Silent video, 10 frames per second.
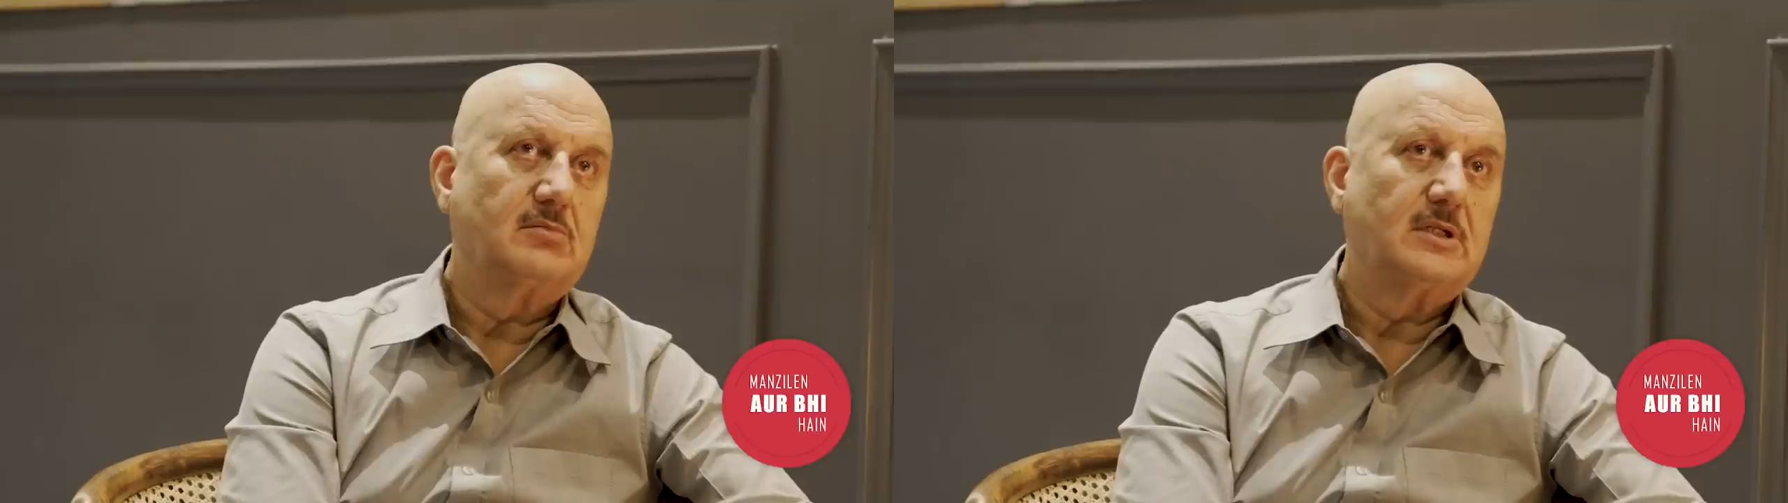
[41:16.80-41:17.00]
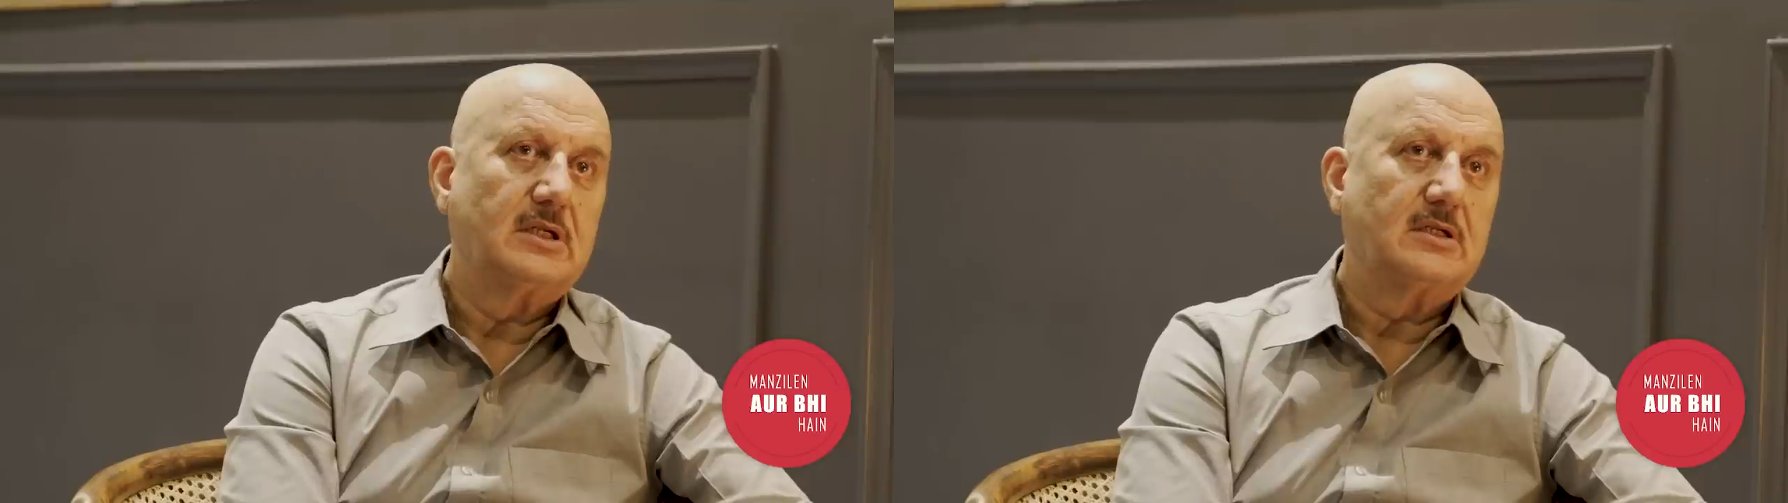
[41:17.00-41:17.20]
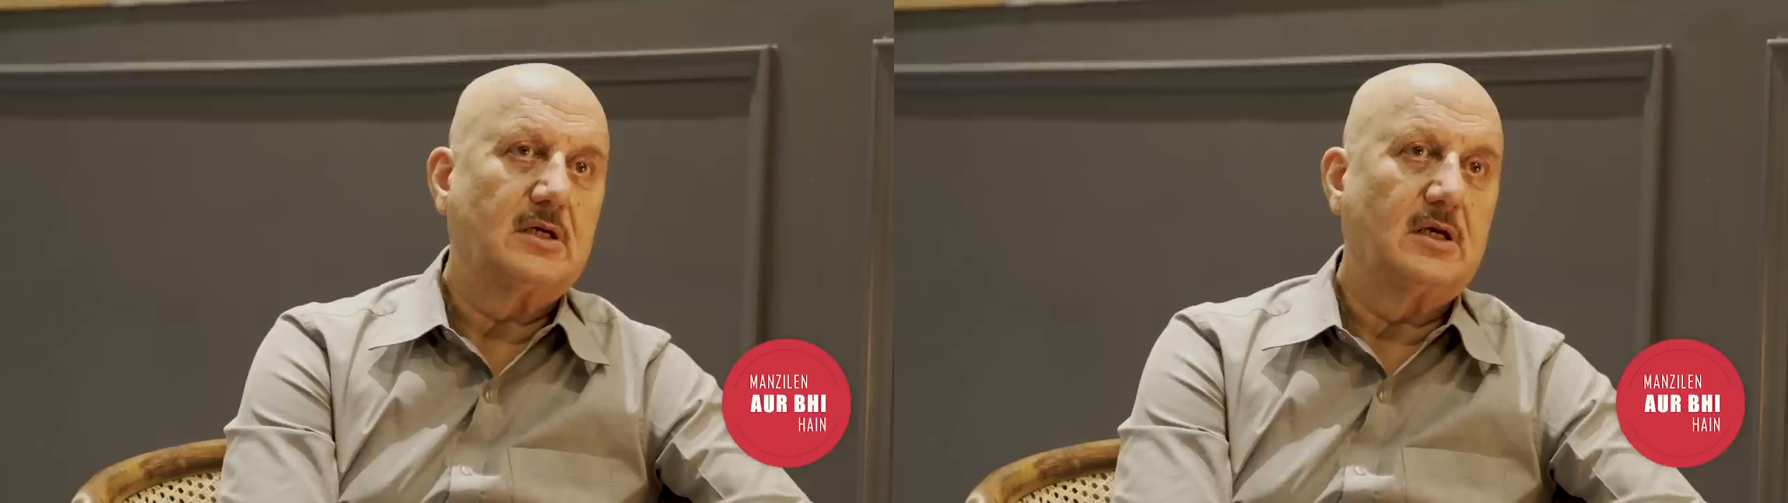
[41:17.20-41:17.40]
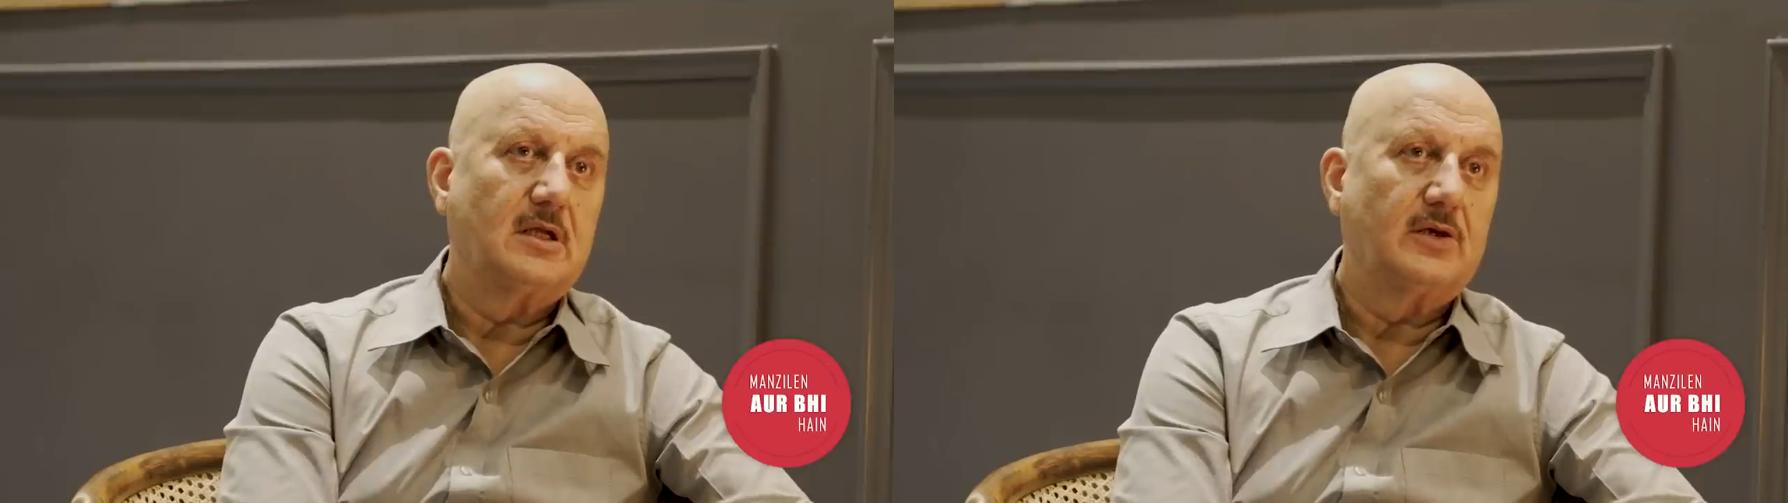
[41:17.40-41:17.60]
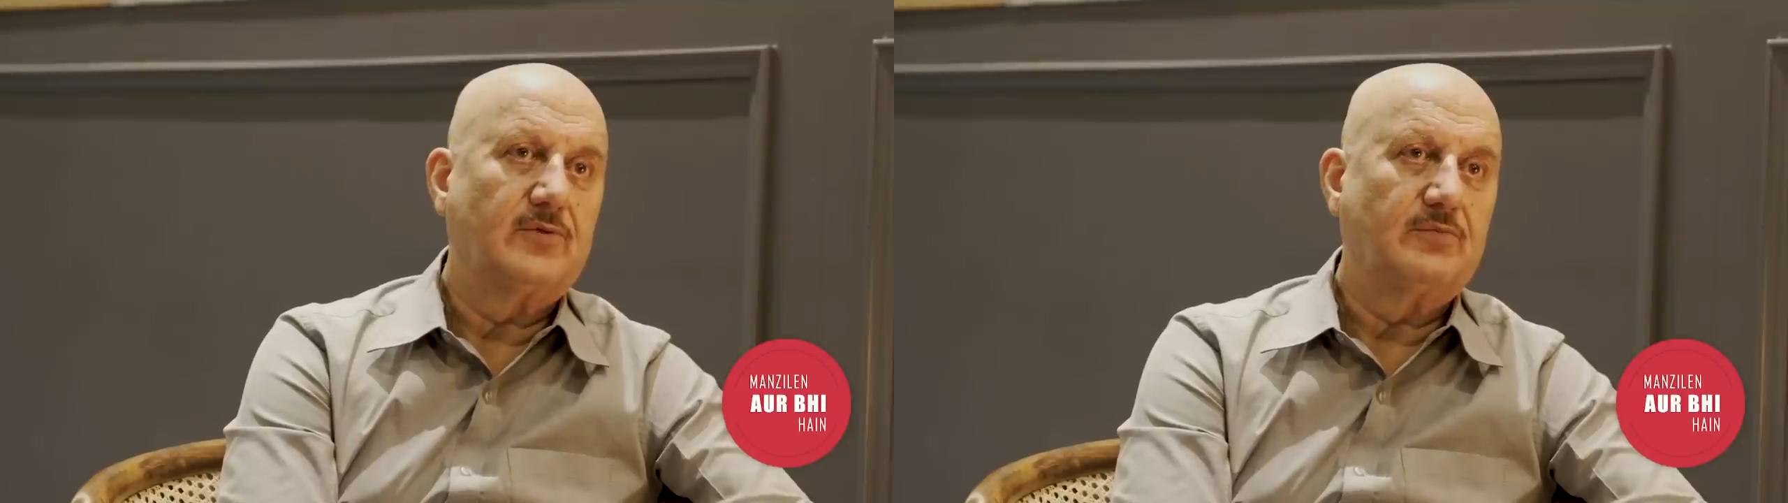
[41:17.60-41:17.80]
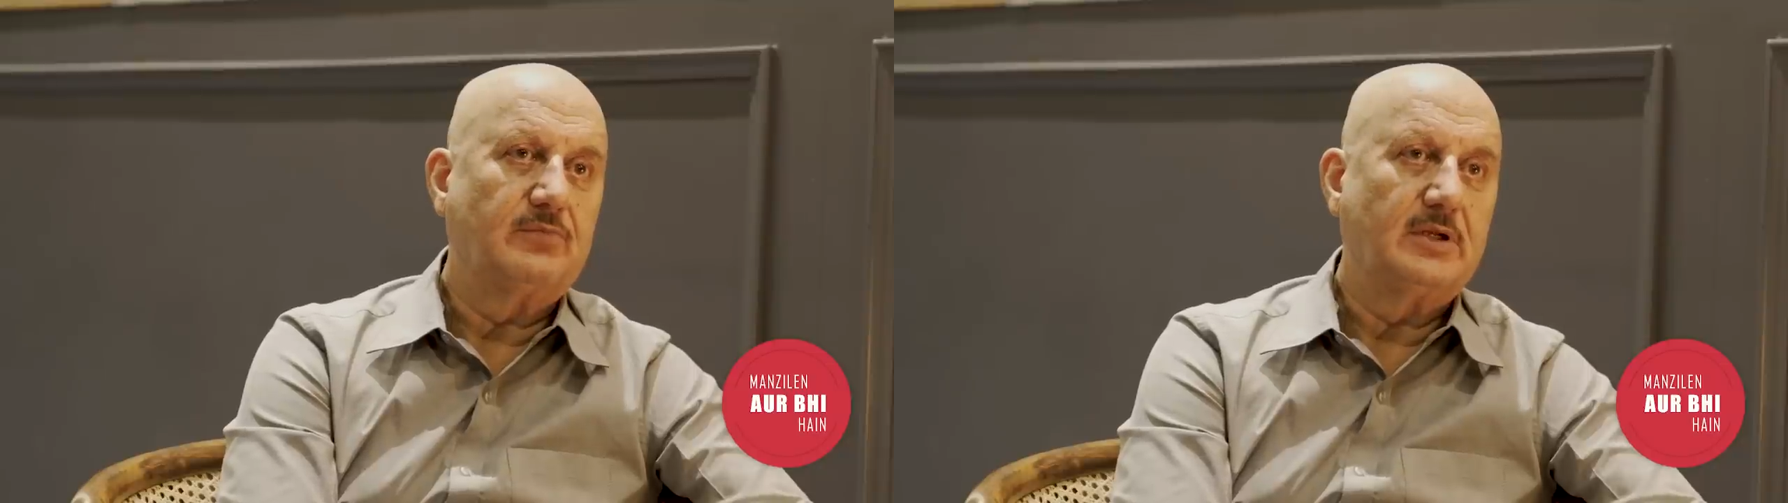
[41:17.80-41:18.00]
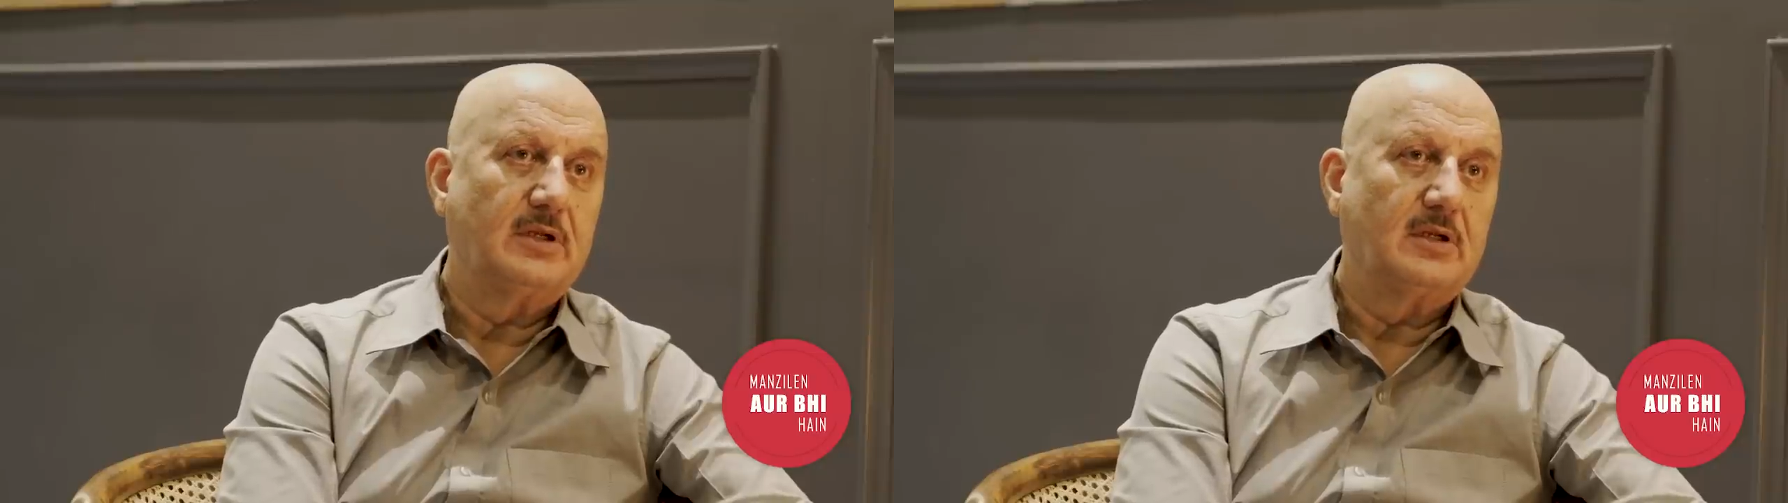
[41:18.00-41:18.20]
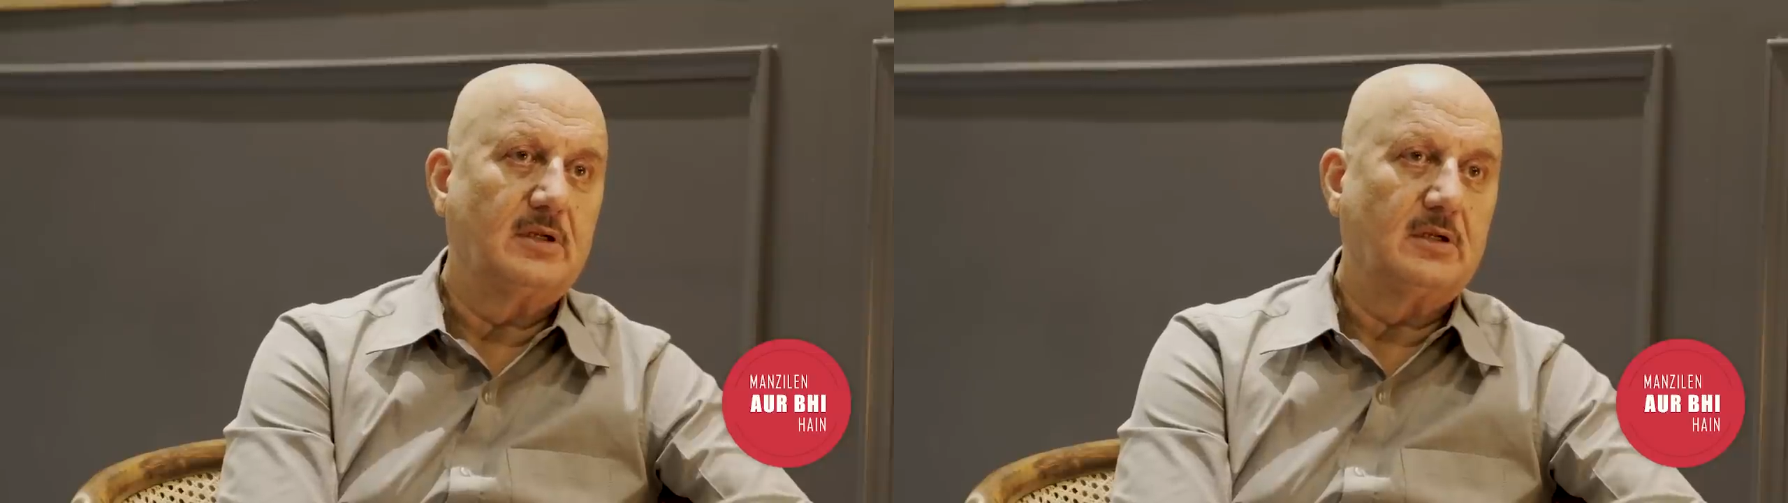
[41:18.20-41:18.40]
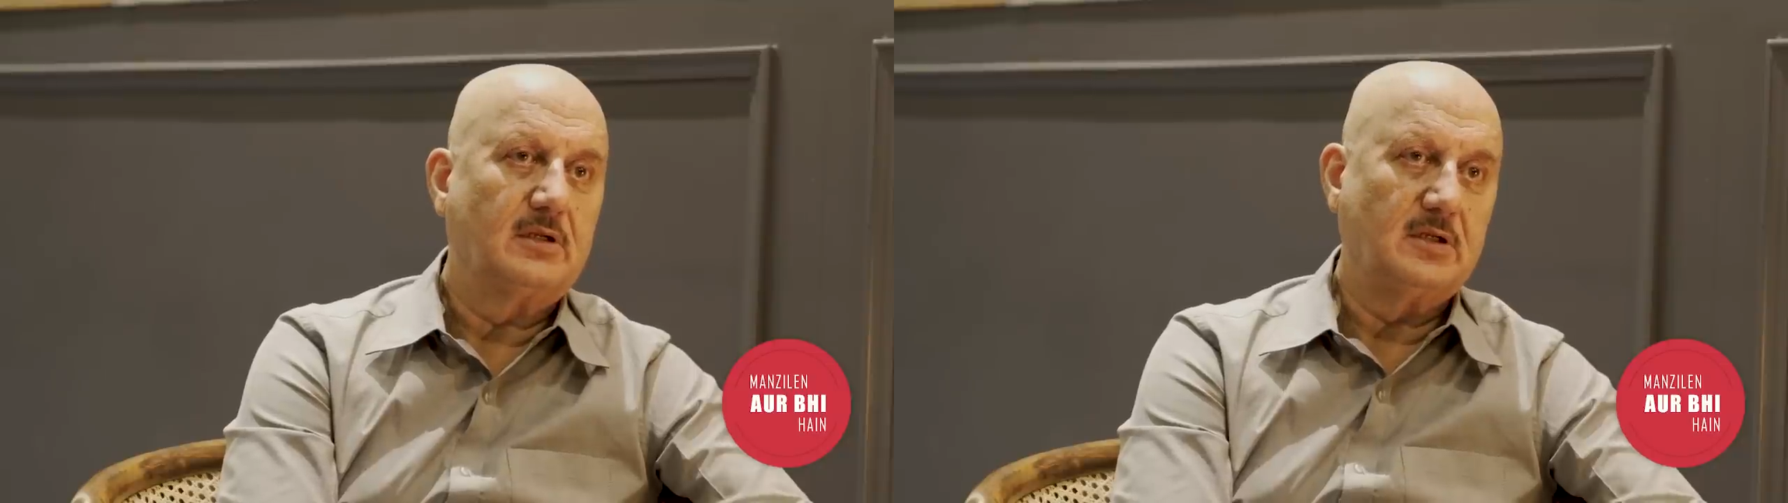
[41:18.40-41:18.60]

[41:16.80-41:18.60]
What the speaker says: that I have been